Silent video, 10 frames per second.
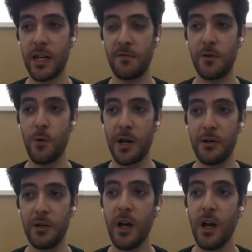MDoc,
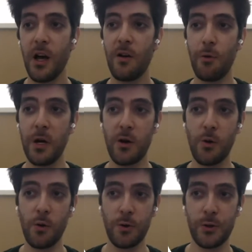and a few other
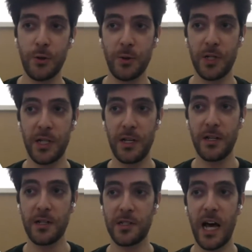really cool
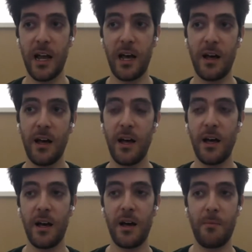tools in the
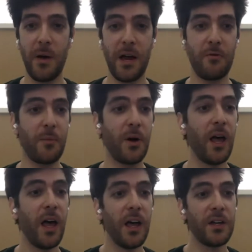Scala
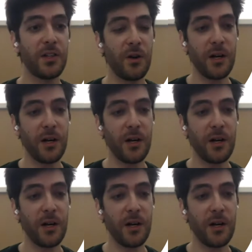panorama.